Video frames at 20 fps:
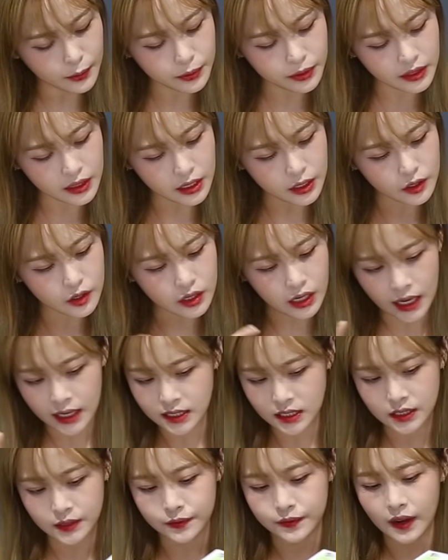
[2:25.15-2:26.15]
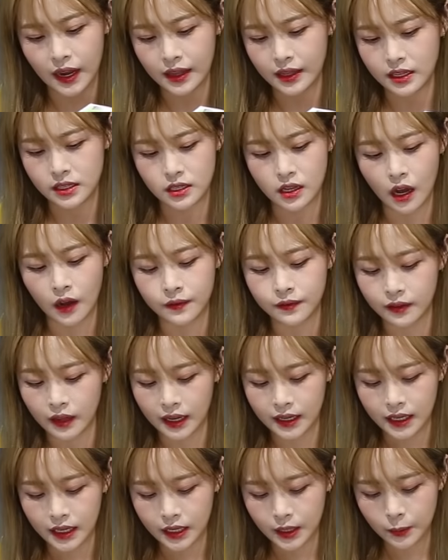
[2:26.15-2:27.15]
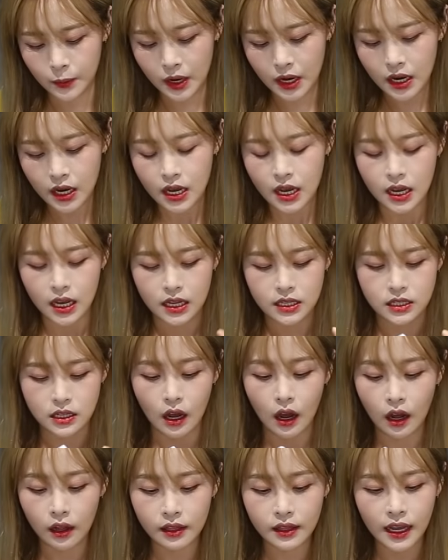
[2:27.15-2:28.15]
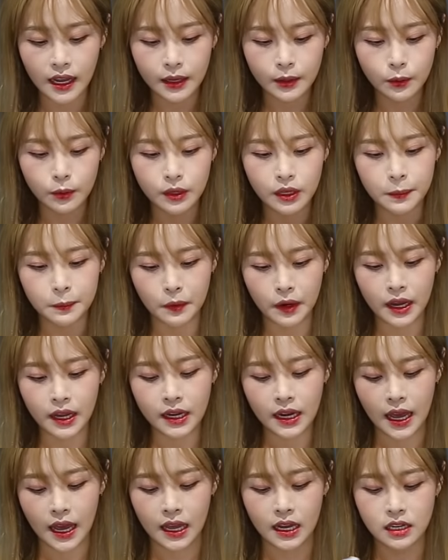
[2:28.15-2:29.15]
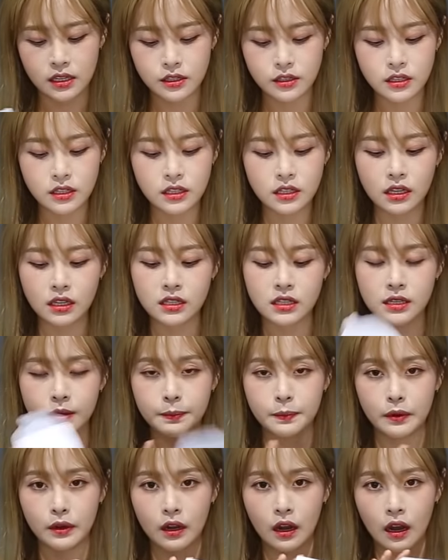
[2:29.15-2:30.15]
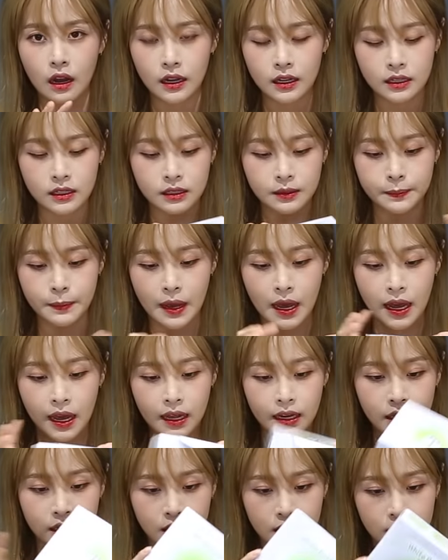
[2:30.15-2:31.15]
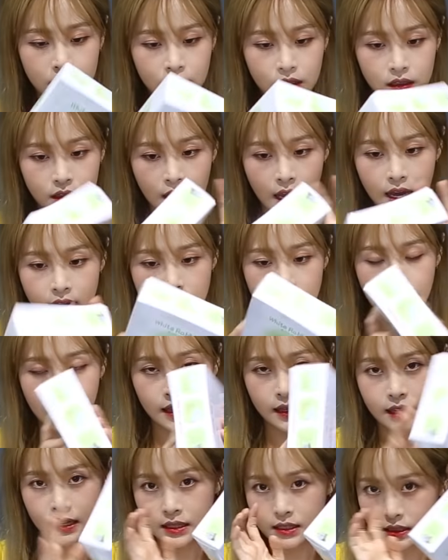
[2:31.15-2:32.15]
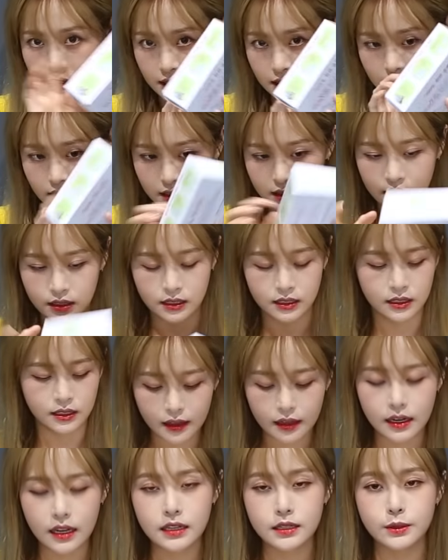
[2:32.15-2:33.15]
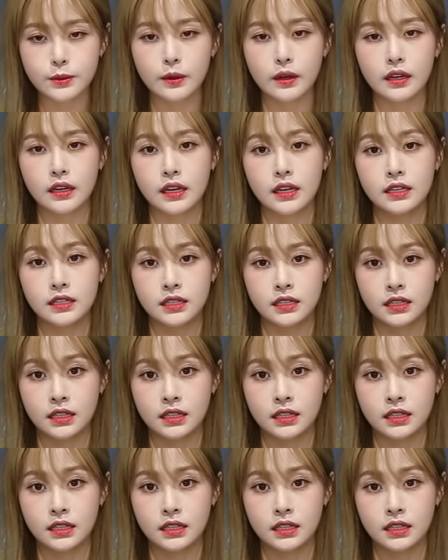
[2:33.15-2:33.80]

don't think you guys can find this offline anywhere. It's an online-only brand, and it's just a simple cotton pad case like this. The next one is